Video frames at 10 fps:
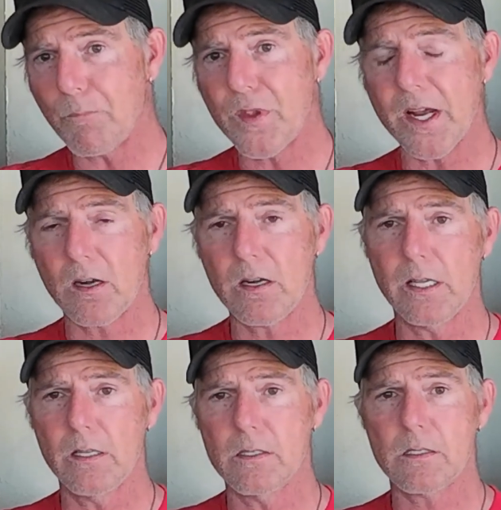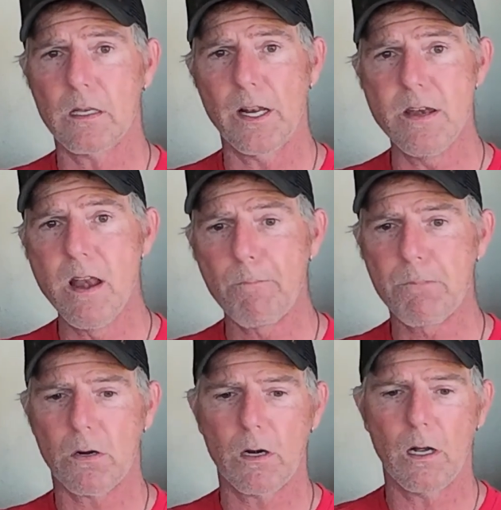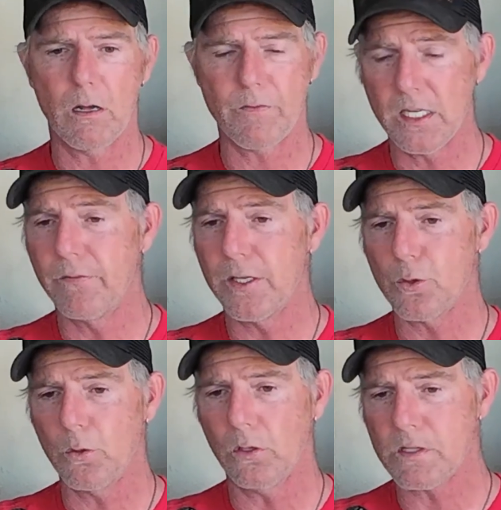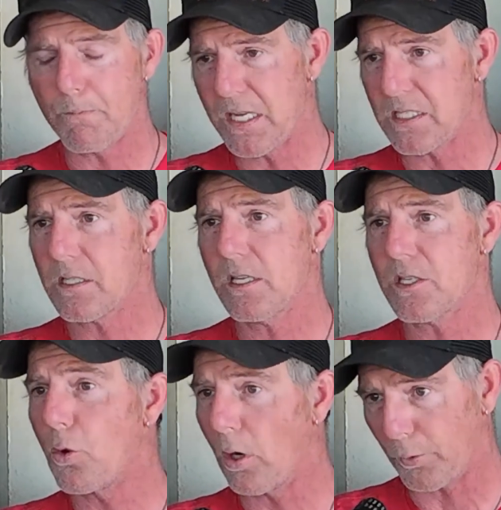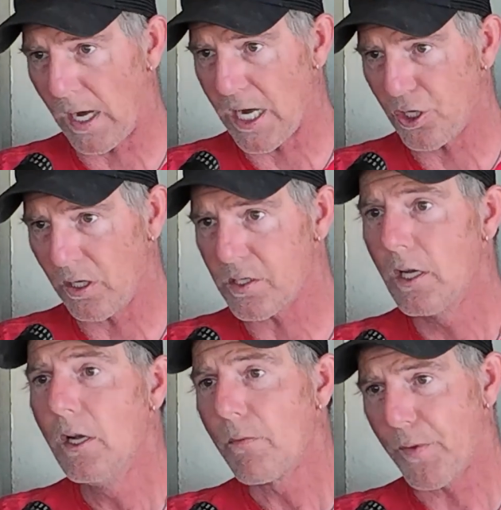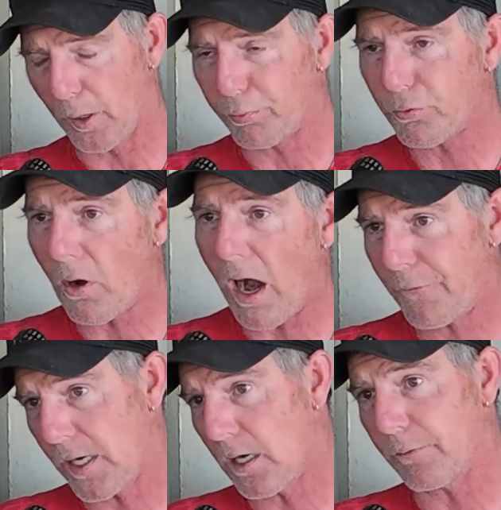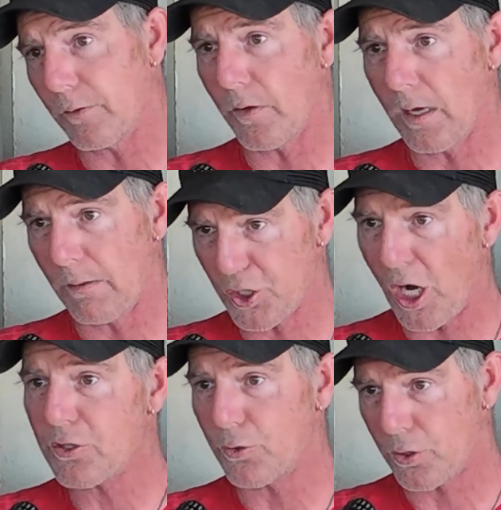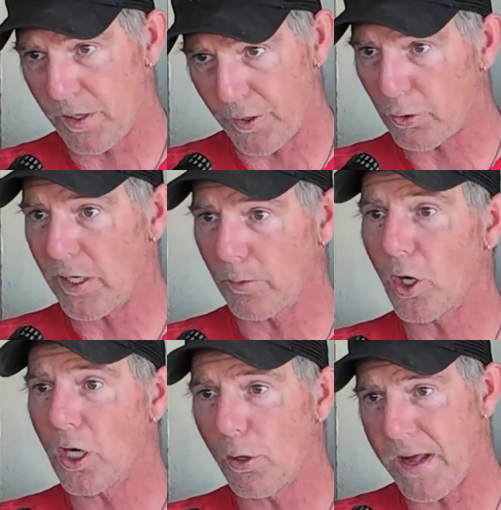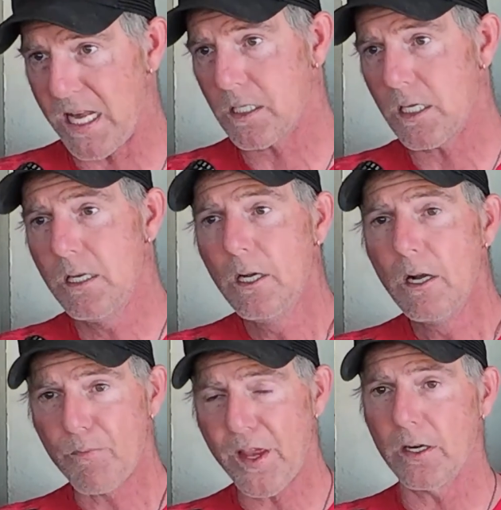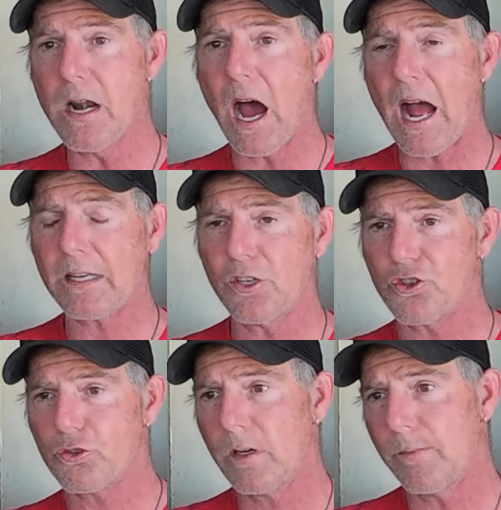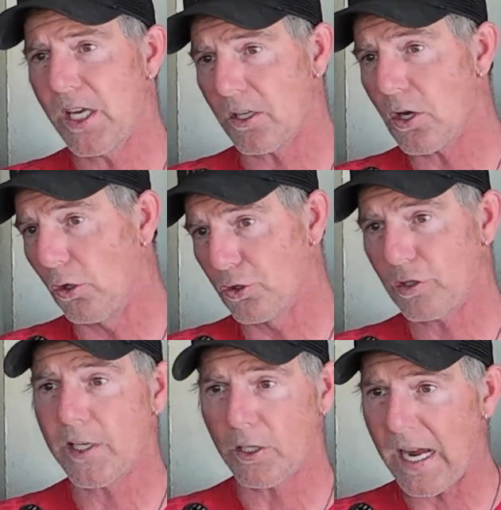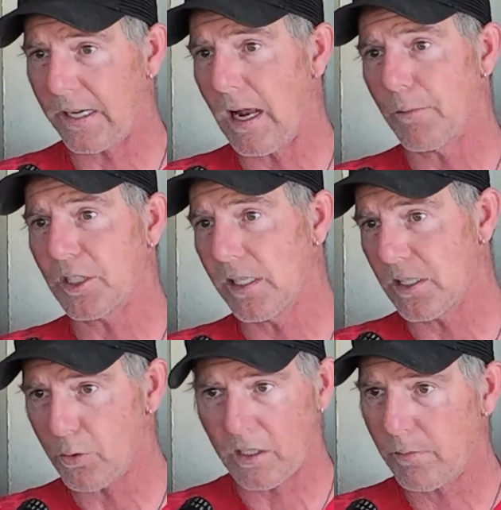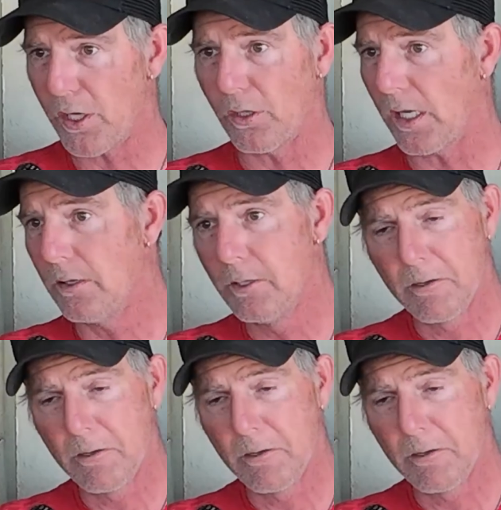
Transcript: There is a number of individuals, businesses, corporations that are profiting off of Joshua Tree in the greater Morongo Basin that are not contributing culturally or economically to our community